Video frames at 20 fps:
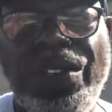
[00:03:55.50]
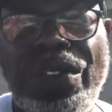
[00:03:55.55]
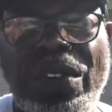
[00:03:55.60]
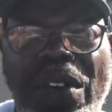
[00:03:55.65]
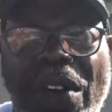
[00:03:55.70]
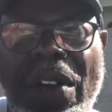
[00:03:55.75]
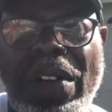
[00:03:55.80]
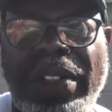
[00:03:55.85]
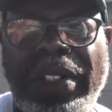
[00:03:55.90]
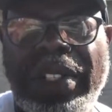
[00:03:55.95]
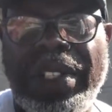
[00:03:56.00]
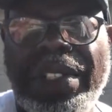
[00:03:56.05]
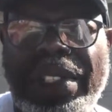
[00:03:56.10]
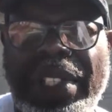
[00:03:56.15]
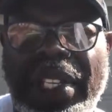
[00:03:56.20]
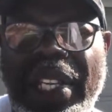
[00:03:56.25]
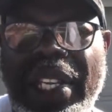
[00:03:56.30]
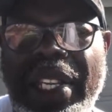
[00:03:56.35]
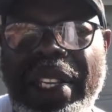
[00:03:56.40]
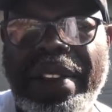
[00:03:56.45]
you all to
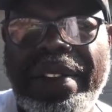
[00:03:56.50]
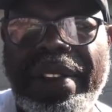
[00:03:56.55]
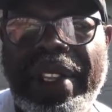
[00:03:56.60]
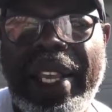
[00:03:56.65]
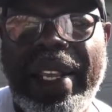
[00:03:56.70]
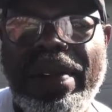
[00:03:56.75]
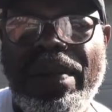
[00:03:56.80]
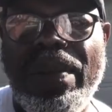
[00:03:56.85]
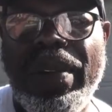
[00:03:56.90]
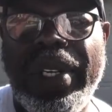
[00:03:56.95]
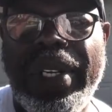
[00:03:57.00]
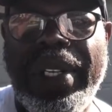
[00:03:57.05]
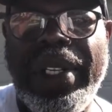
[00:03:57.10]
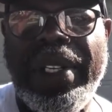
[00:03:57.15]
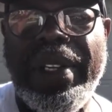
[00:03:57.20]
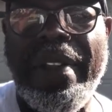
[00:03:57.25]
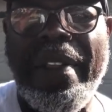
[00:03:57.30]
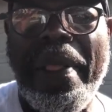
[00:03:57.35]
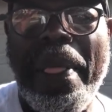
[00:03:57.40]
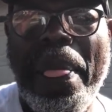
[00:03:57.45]
see that
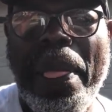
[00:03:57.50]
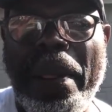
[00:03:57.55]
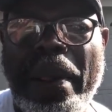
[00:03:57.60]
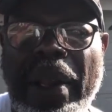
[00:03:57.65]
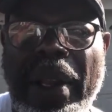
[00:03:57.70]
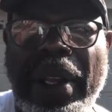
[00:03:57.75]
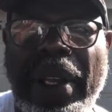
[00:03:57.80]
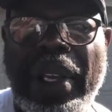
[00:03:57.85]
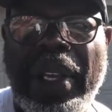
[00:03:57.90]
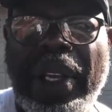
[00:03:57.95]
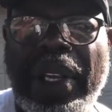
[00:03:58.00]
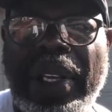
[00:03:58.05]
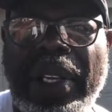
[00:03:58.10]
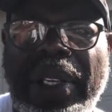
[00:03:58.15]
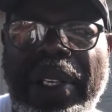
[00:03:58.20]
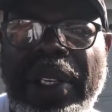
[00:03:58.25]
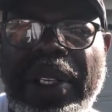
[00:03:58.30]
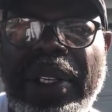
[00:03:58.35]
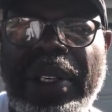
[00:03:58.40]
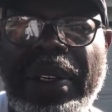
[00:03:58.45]
we
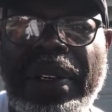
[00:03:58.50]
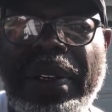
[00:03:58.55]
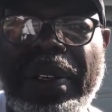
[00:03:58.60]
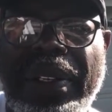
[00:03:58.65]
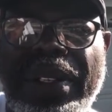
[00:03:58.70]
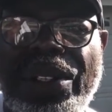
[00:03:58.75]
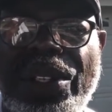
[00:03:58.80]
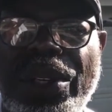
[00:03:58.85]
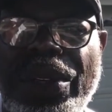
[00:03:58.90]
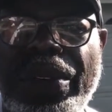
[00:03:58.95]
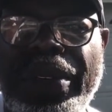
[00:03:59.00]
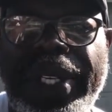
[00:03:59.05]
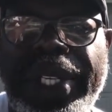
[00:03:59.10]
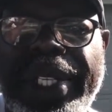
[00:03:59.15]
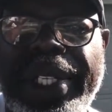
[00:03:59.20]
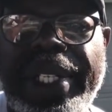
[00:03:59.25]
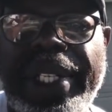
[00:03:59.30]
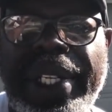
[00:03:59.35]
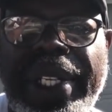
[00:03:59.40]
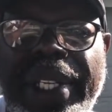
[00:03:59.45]
you know,
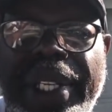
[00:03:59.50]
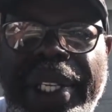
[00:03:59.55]
doing